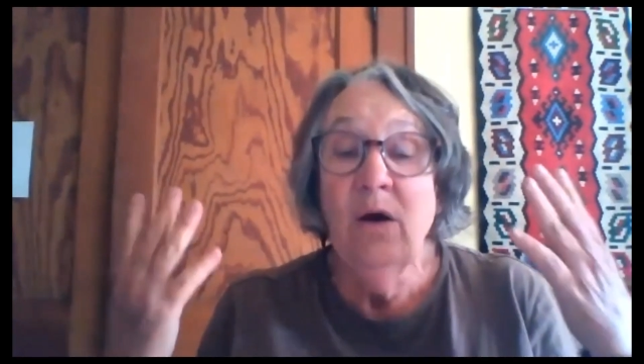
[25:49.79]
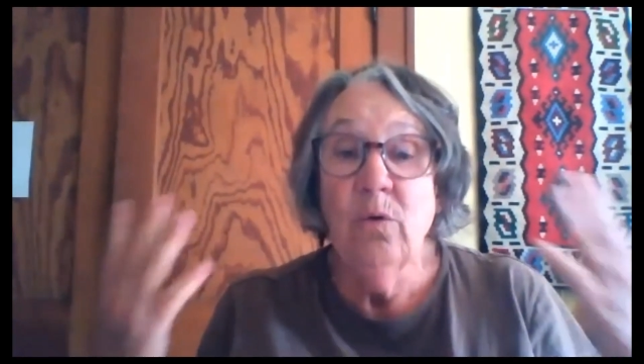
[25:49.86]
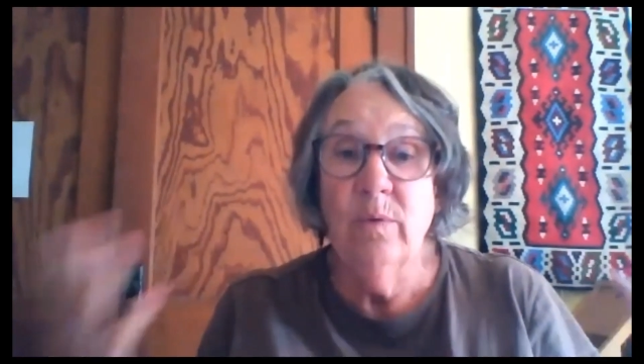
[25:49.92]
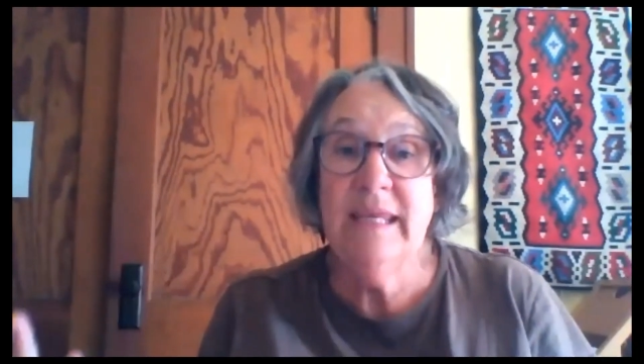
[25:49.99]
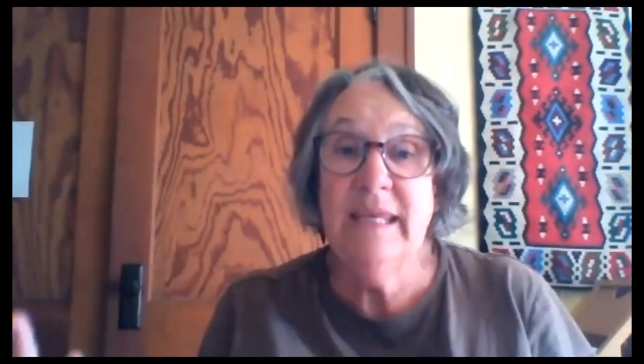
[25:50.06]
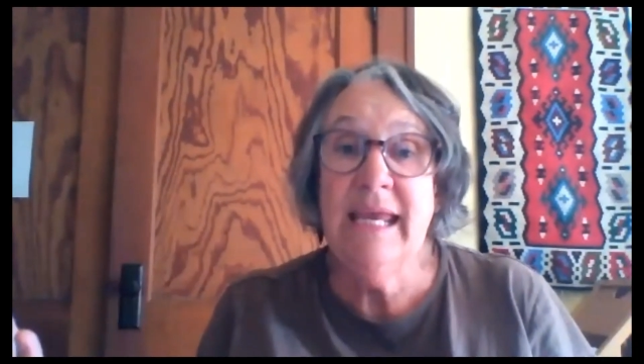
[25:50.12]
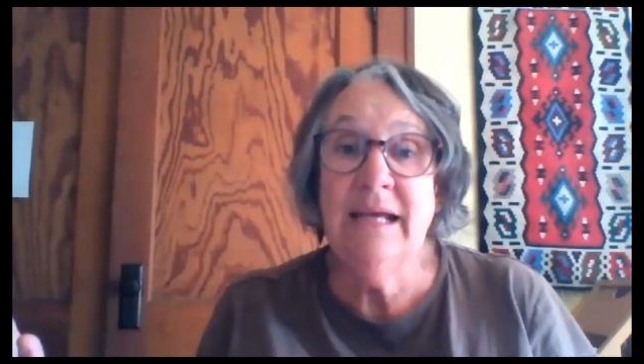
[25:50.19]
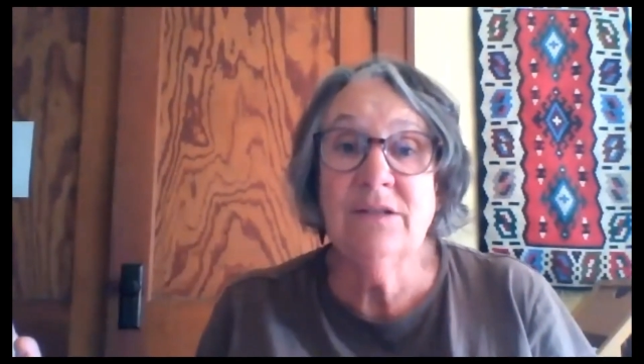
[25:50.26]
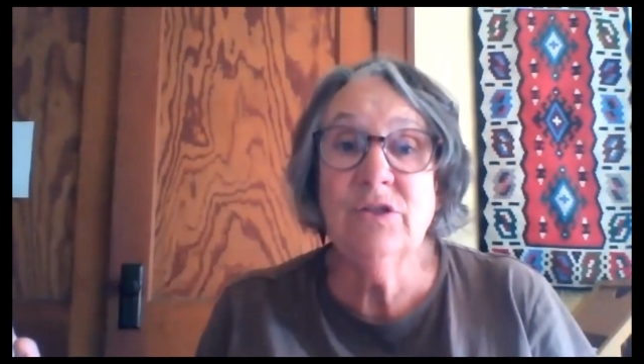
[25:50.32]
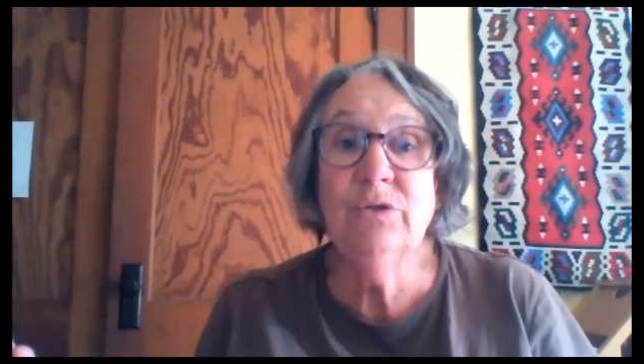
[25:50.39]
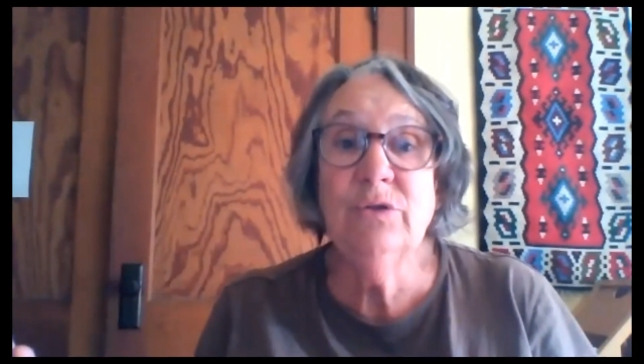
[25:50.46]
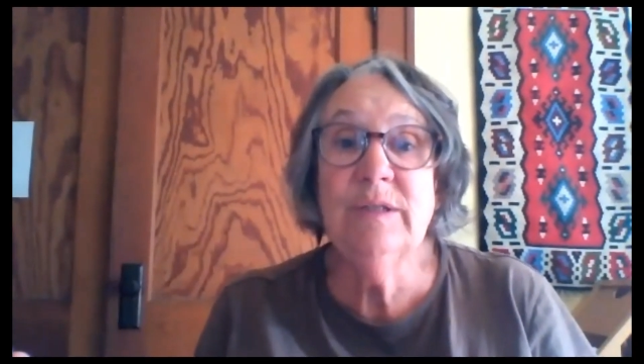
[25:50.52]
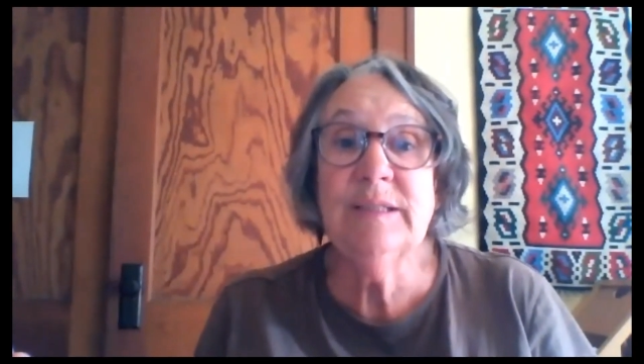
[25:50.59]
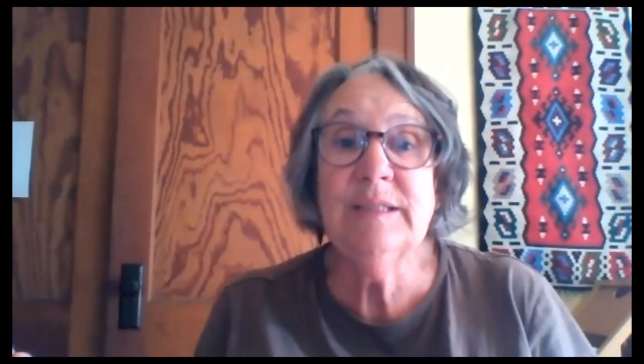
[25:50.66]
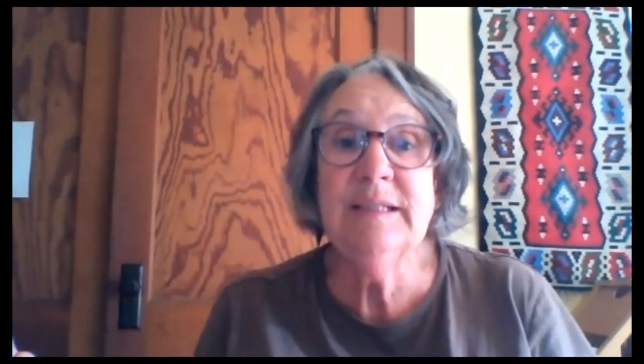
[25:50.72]
"We can't do
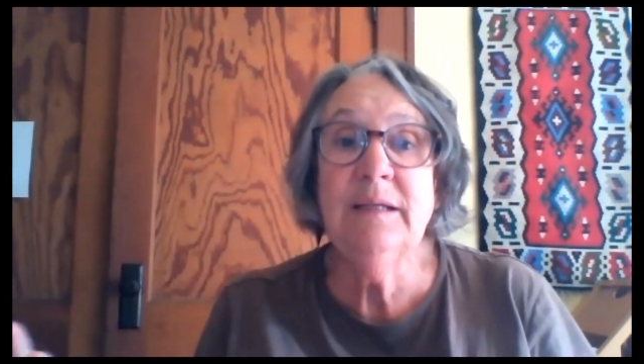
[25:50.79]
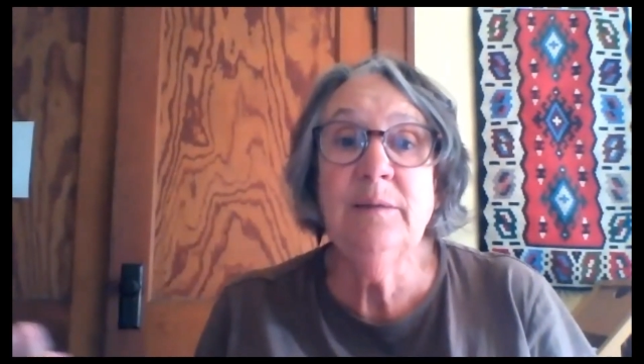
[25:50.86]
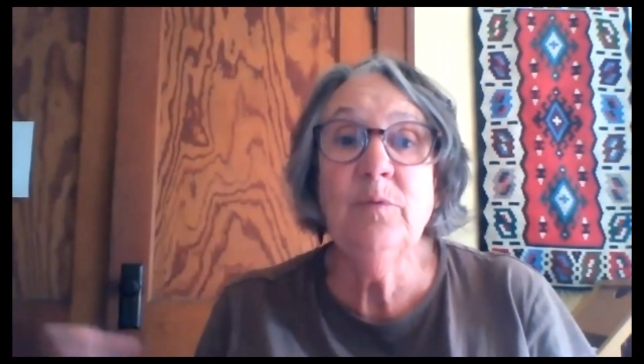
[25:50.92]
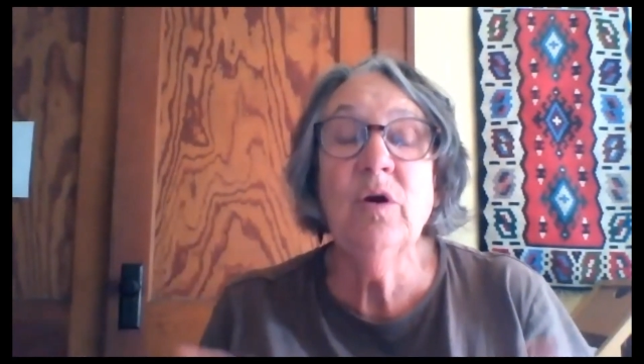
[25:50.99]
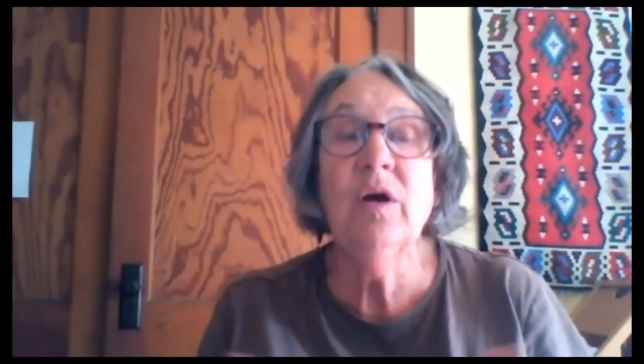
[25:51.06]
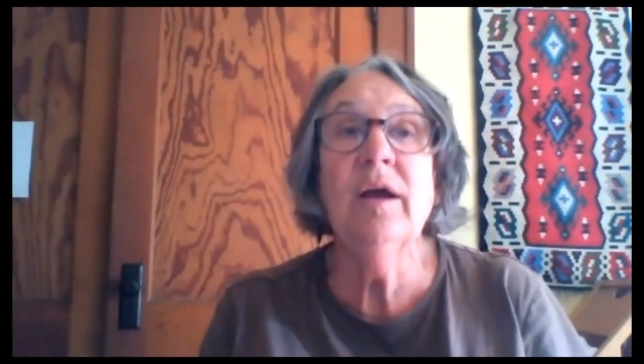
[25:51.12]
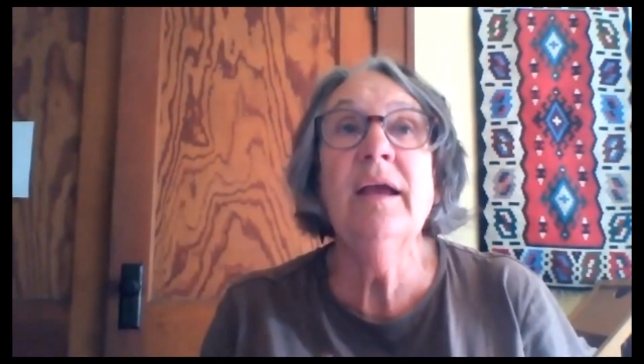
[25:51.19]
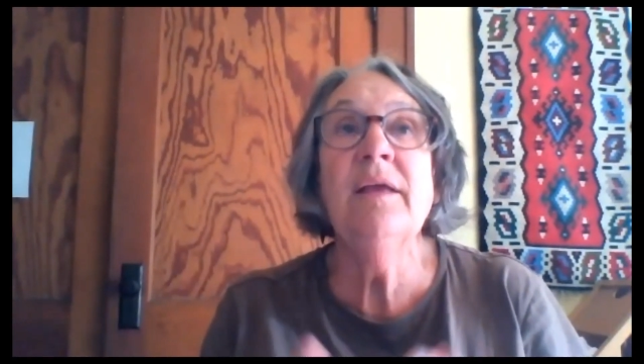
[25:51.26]
this anymore."